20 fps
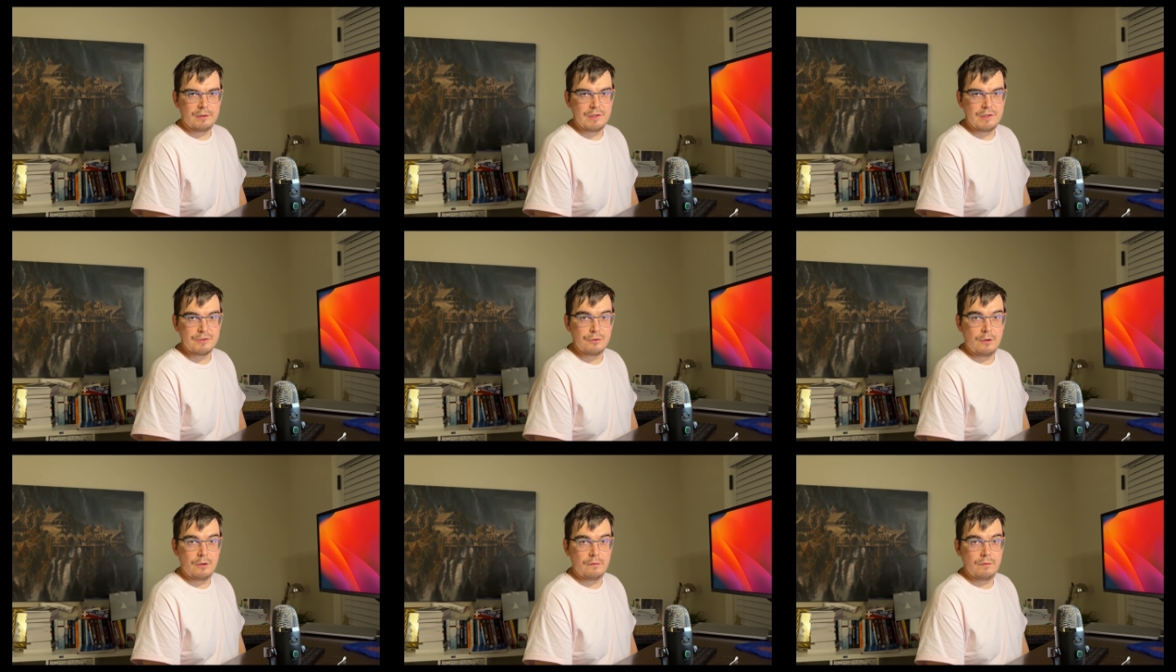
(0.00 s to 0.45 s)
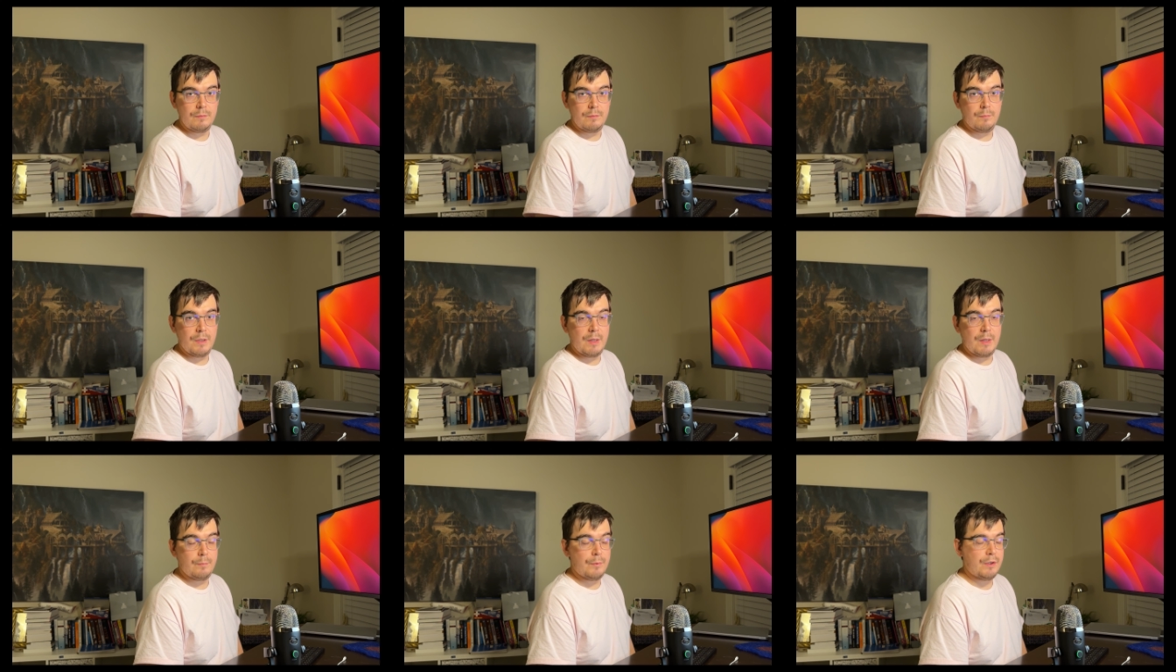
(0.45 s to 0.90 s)
resolving
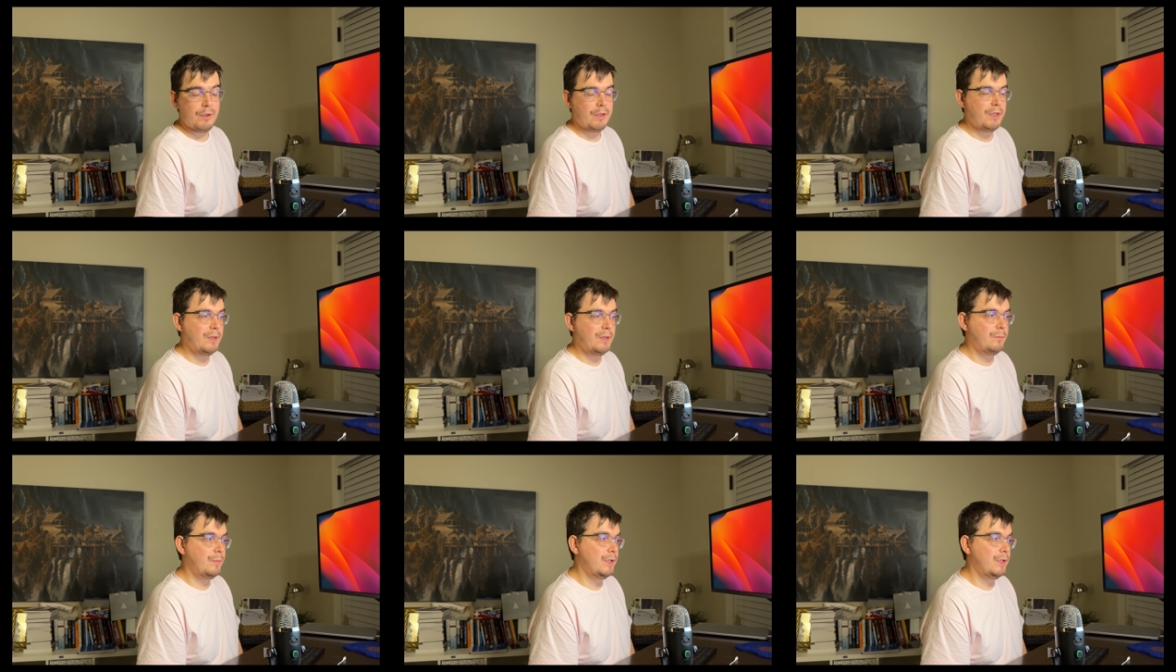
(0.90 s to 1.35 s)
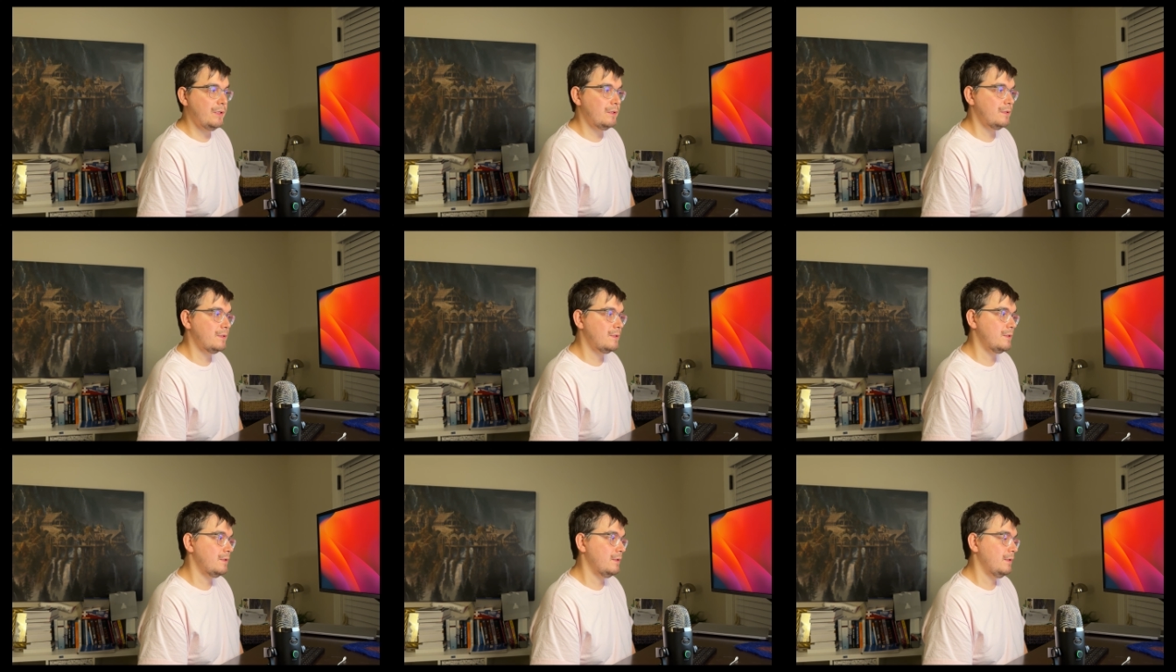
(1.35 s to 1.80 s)
memory
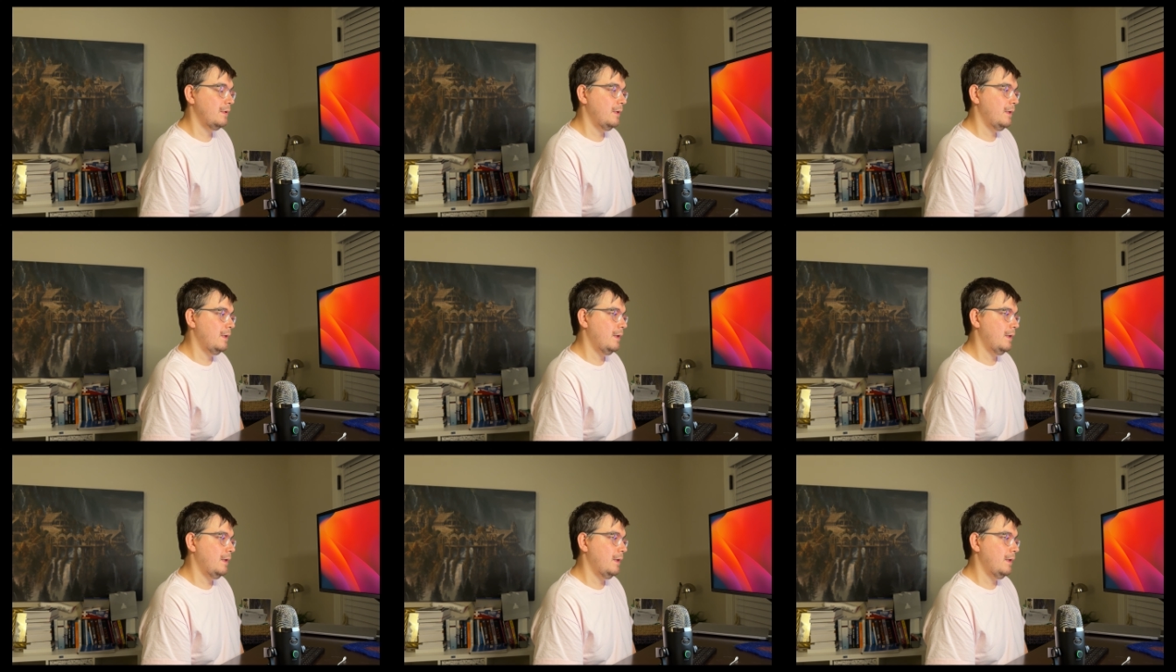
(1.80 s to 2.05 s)
means